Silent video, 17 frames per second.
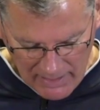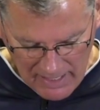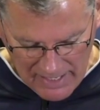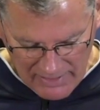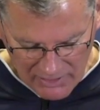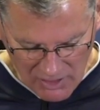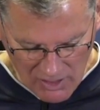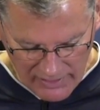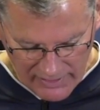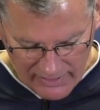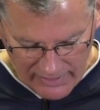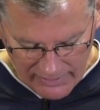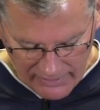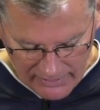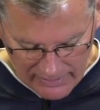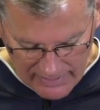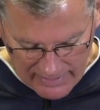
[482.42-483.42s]
I thought
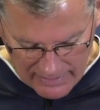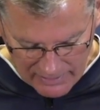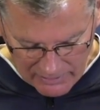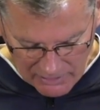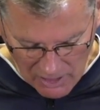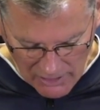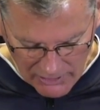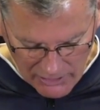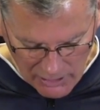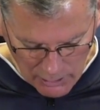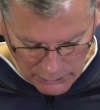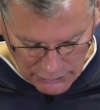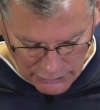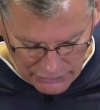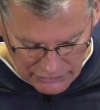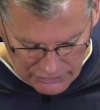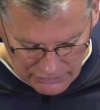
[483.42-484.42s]
that our
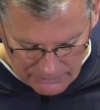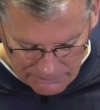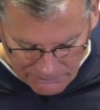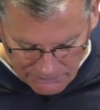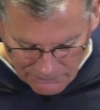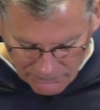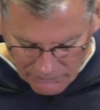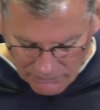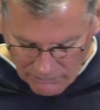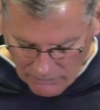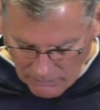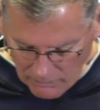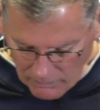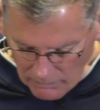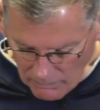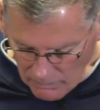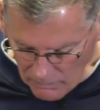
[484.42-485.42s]
coaches
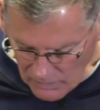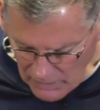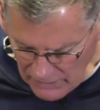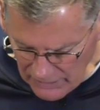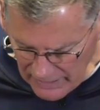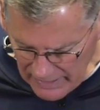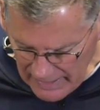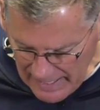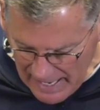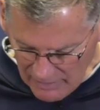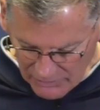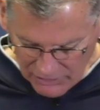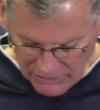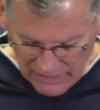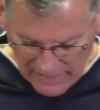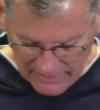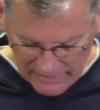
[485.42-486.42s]
did an
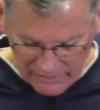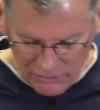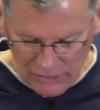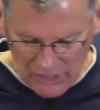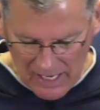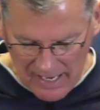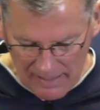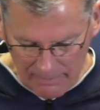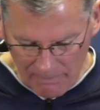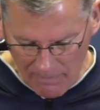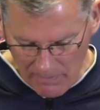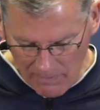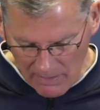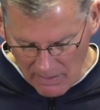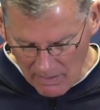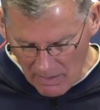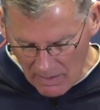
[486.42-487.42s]
outstanding job
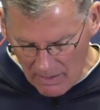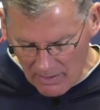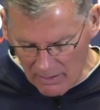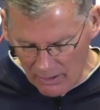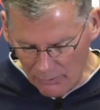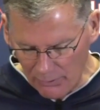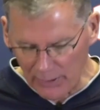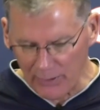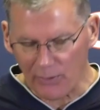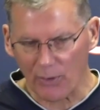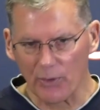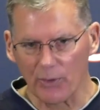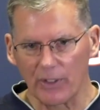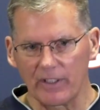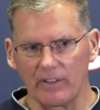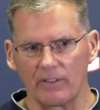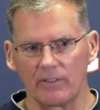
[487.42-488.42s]
of
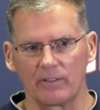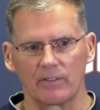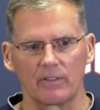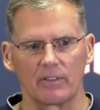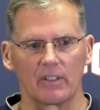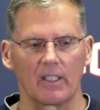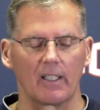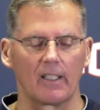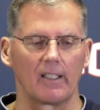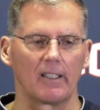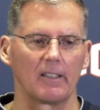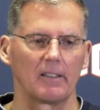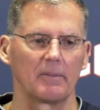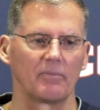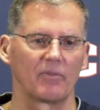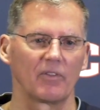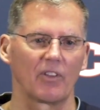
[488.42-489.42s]
recruiting.
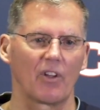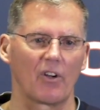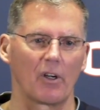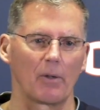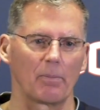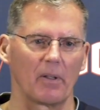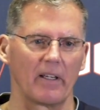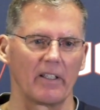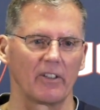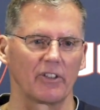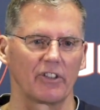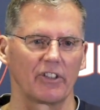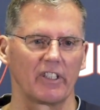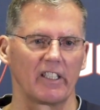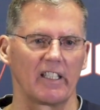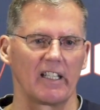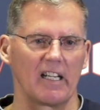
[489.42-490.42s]
Thought our players
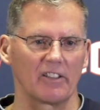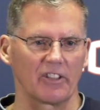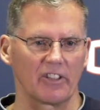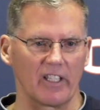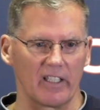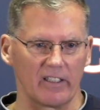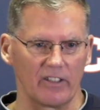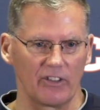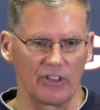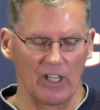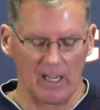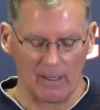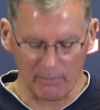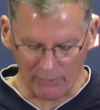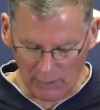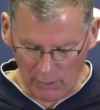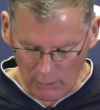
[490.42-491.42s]
did an outstanding
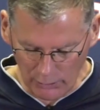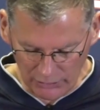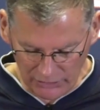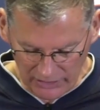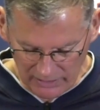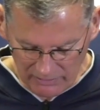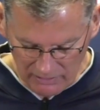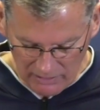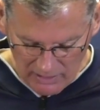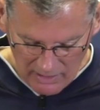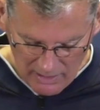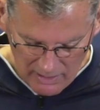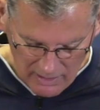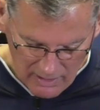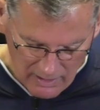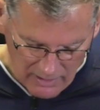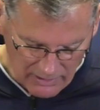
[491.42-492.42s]
job of hosting
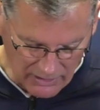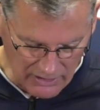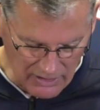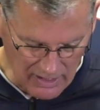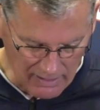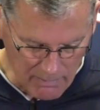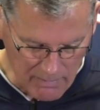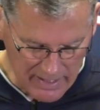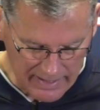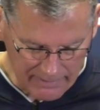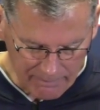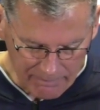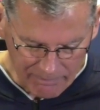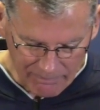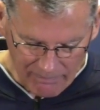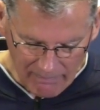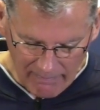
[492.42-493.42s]
the young
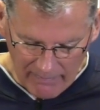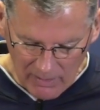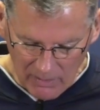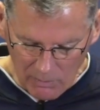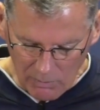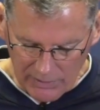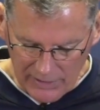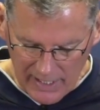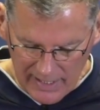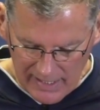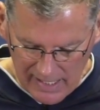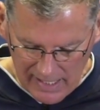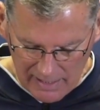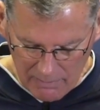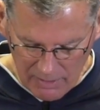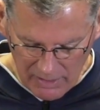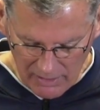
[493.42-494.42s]
men when they
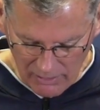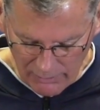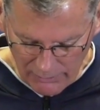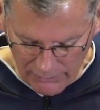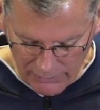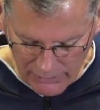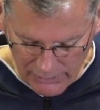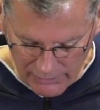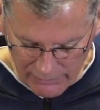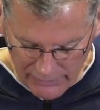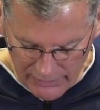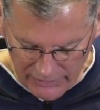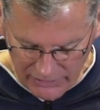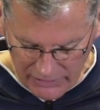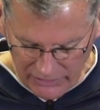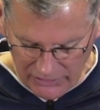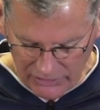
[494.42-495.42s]
came here for their
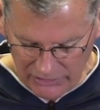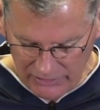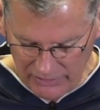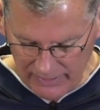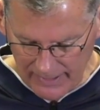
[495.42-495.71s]
visits.